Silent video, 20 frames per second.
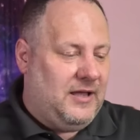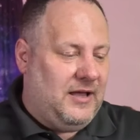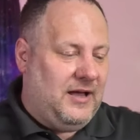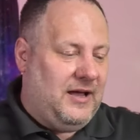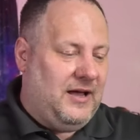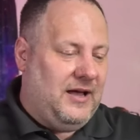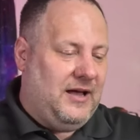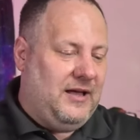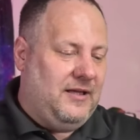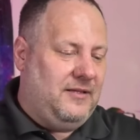
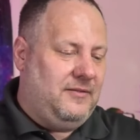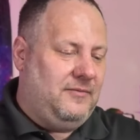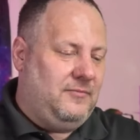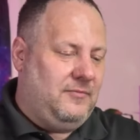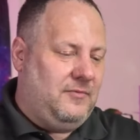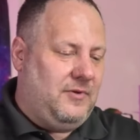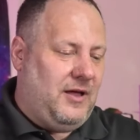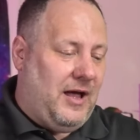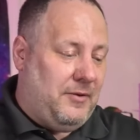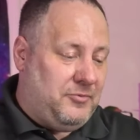Uh,
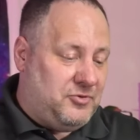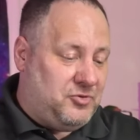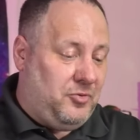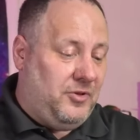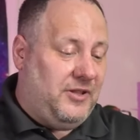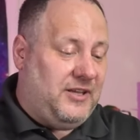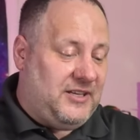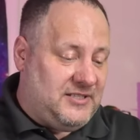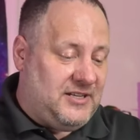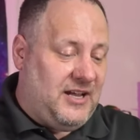I was
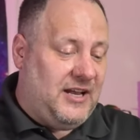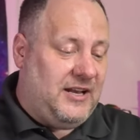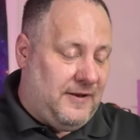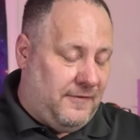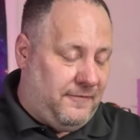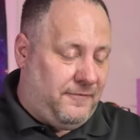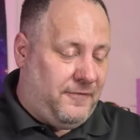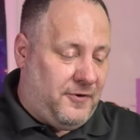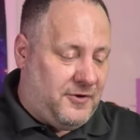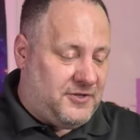really excited
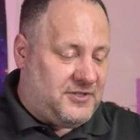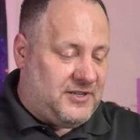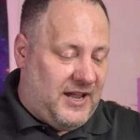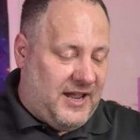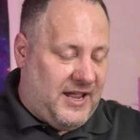at first.